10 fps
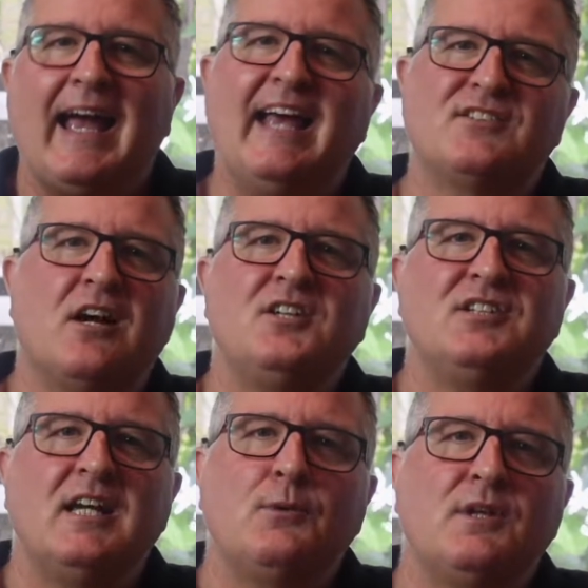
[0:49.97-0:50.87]
As I
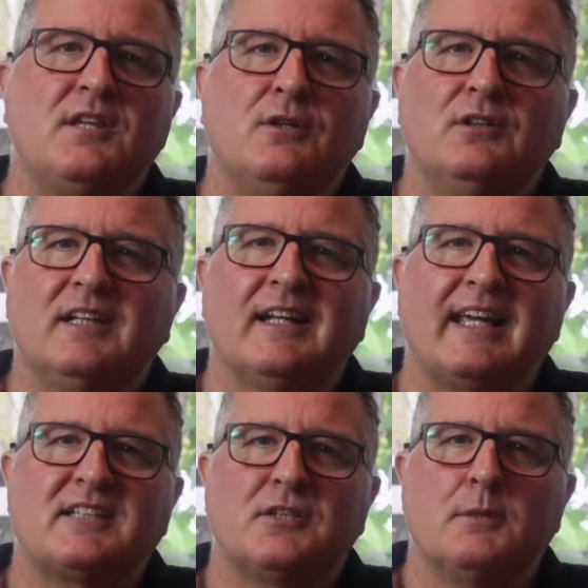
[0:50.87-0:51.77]
share with you little
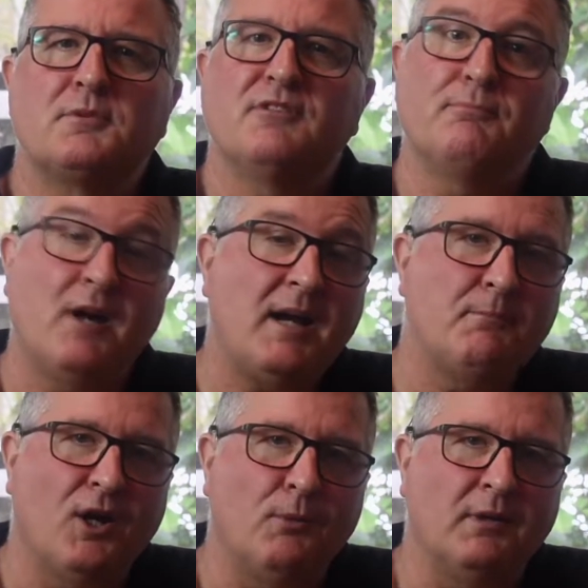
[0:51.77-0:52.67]
excerpts of my
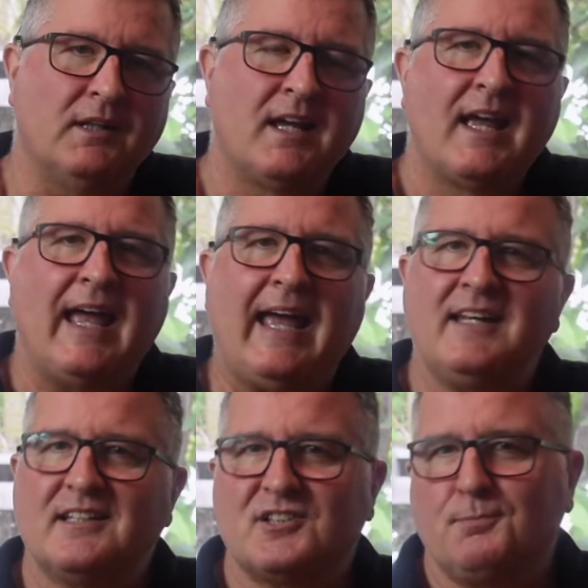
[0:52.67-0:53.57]
moment
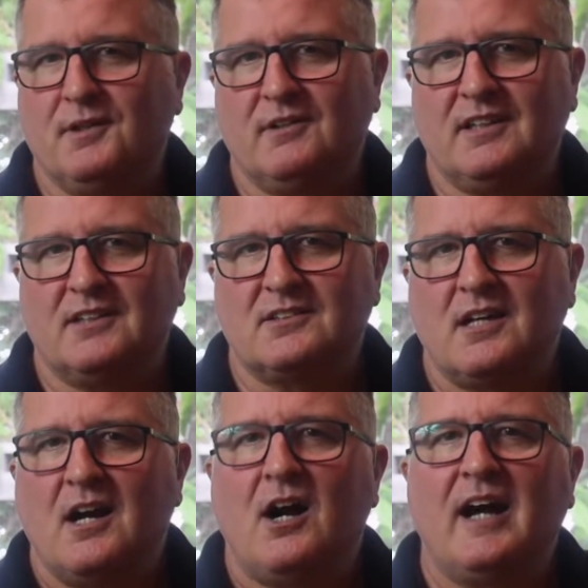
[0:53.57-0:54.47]
and experience,
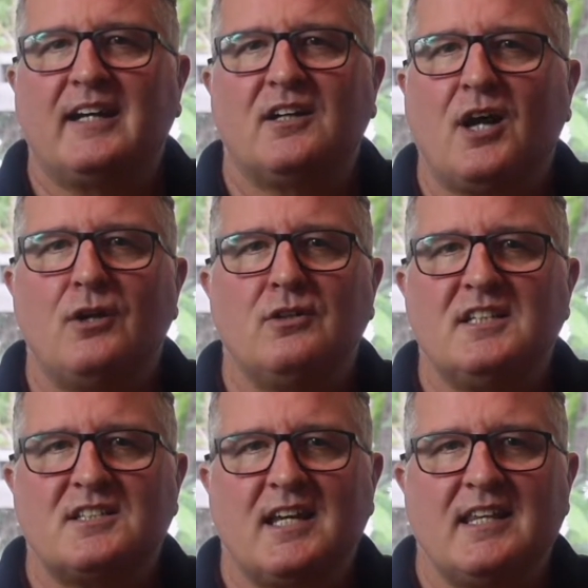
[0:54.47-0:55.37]
I can only
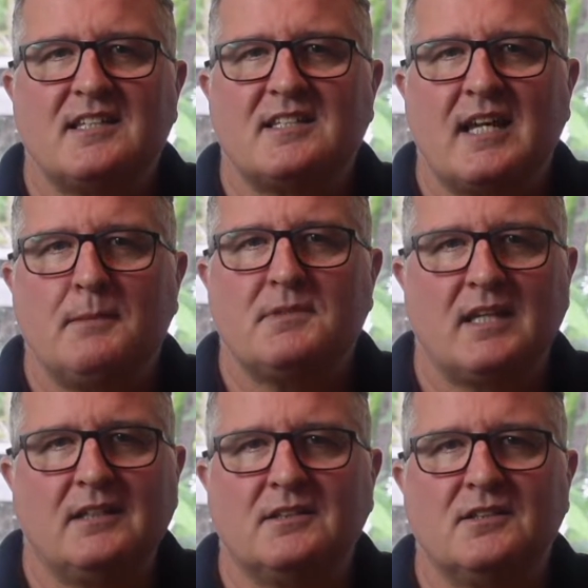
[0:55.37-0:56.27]
say the same
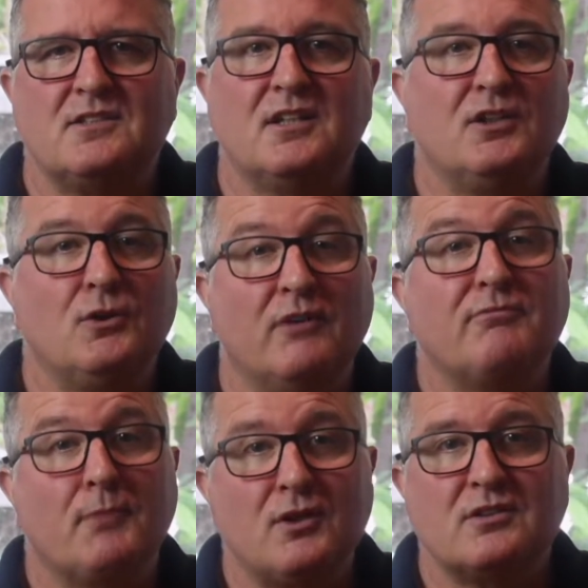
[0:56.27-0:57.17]
sentence that you have
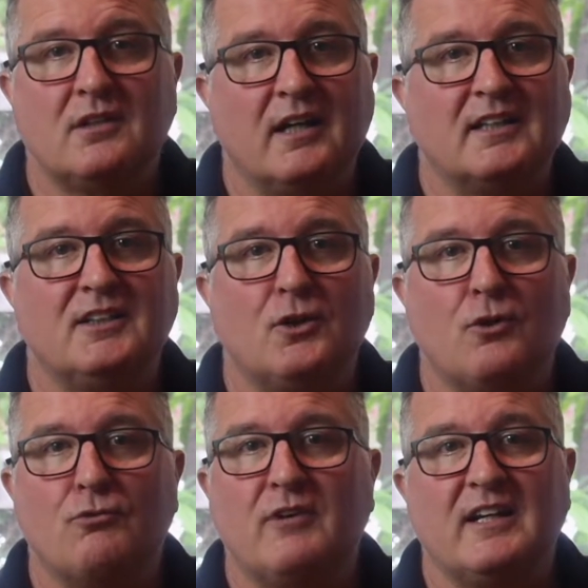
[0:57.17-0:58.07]
most likely
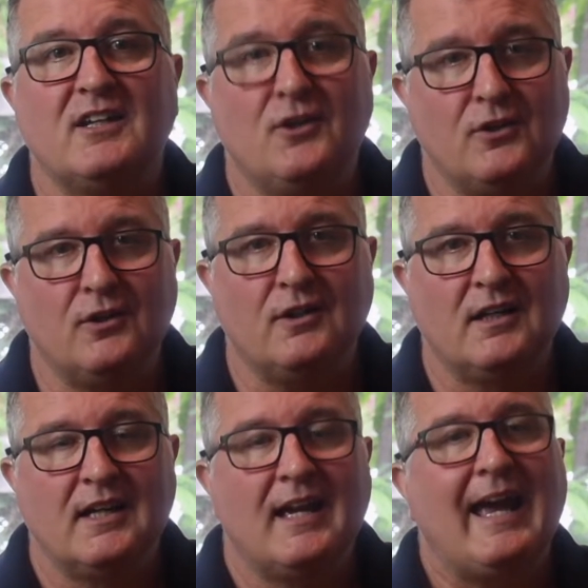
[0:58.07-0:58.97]
already heard,
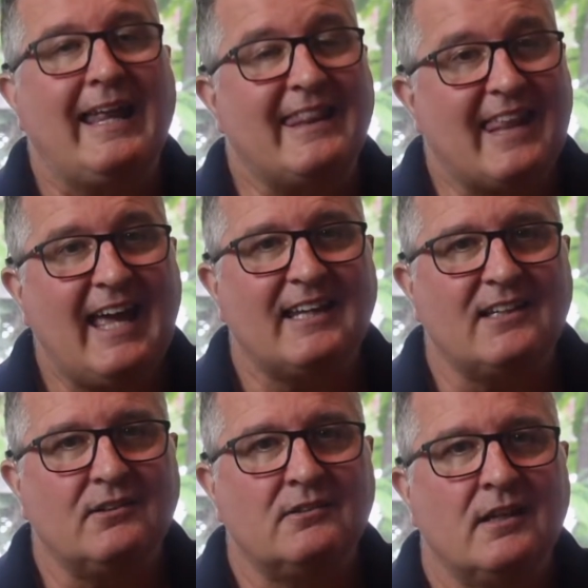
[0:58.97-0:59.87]
and that
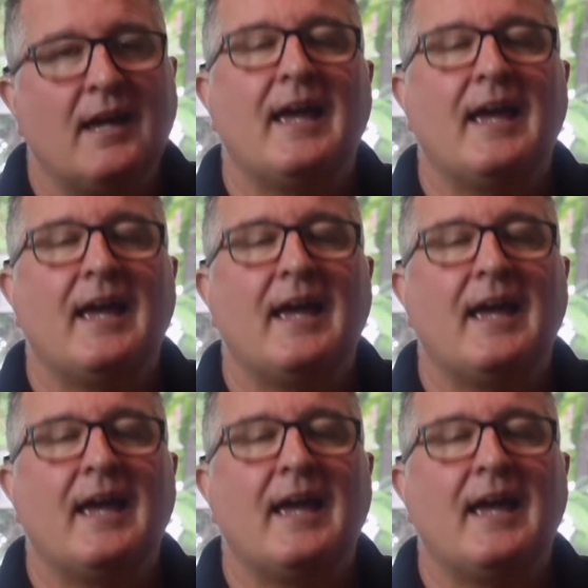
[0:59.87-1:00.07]
is,